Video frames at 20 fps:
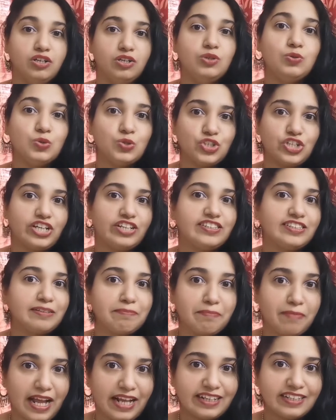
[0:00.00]
Do share it
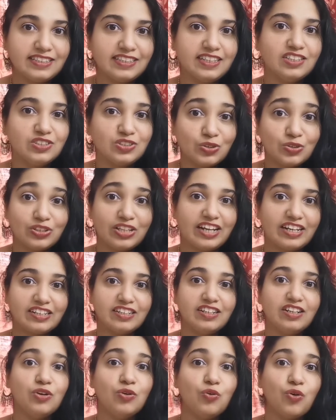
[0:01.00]
max, so
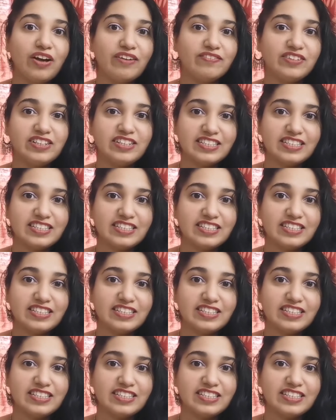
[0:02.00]
that whoever